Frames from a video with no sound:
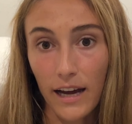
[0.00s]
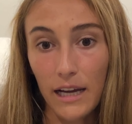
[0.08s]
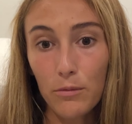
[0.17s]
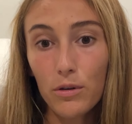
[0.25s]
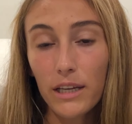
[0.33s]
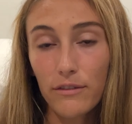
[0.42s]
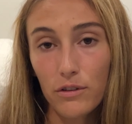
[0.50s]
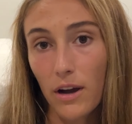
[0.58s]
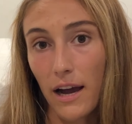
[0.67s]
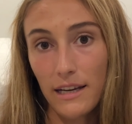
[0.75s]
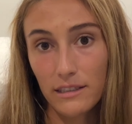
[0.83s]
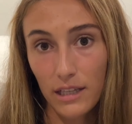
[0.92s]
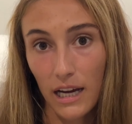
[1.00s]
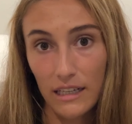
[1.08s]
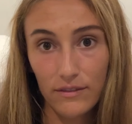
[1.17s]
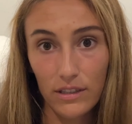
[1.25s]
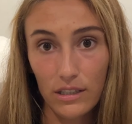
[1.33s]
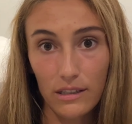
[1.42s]
I will give you guys kind
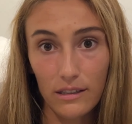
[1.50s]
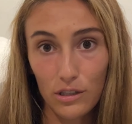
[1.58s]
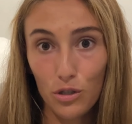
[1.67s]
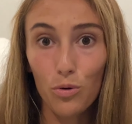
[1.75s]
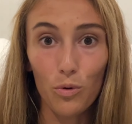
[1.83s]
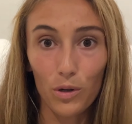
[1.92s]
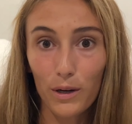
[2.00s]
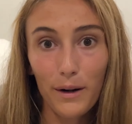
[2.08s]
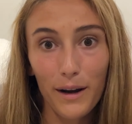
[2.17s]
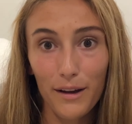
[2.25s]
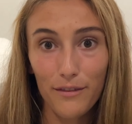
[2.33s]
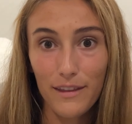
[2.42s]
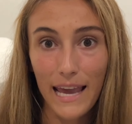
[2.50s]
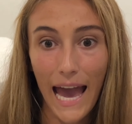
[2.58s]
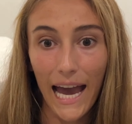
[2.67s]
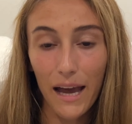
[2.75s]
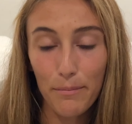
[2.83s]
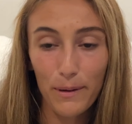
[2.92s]
of a tour of the
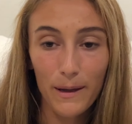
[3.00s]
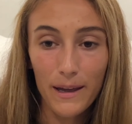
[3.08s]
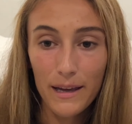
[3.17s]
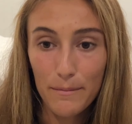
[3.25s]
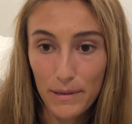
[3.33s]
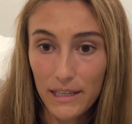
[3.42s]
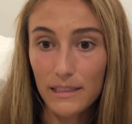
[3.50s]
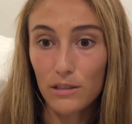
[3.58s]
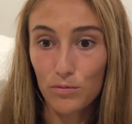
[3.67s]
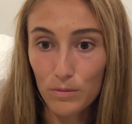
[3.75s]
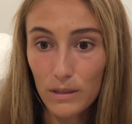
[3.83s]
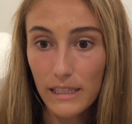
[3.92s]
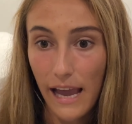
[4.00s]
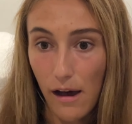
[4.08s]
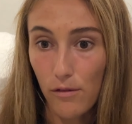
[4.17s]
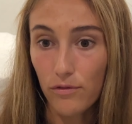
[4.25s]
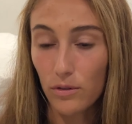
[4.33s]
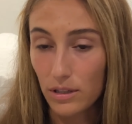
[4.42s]
app. because it's really
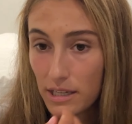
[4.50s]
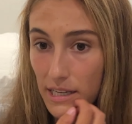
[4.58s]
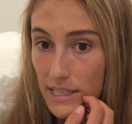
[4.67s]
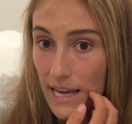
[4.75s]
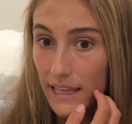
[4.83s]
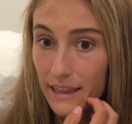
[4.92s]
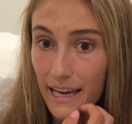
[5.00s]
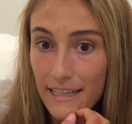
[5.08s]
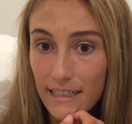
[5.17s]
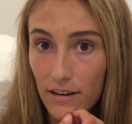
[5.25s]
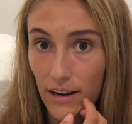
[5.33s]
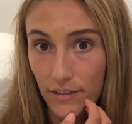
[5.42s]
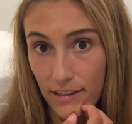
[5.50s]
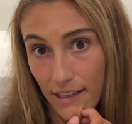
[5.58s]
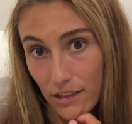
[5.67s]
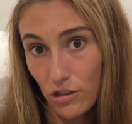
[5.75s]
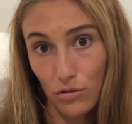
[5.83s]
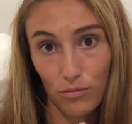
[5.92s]
helpful and it lays out
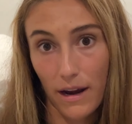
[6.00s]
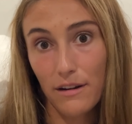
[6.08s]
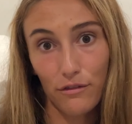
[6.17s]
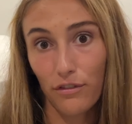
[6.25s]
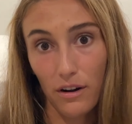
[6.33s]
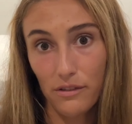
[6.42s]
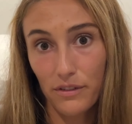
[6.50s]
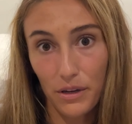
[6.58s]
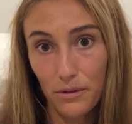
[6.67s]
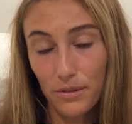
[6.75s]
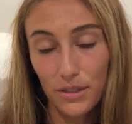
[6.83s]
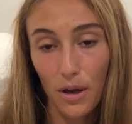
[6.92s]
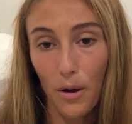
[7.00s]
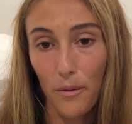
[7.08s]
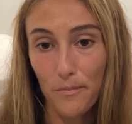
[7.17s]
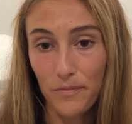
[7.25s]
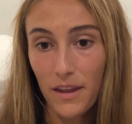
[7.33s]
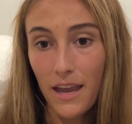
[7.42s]
everything just right in front of you.
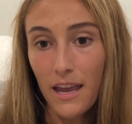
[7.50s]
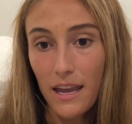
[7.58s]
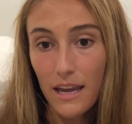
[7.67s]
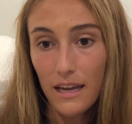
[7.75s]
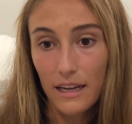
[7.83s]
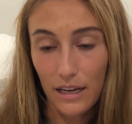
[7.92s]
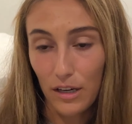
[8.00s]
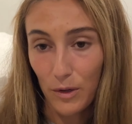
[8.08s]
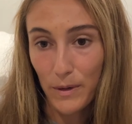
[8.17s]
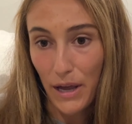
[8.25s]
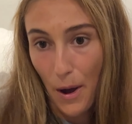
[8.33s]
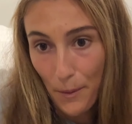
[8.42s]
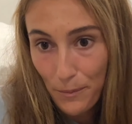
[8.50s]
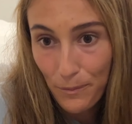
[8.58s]
So here we go.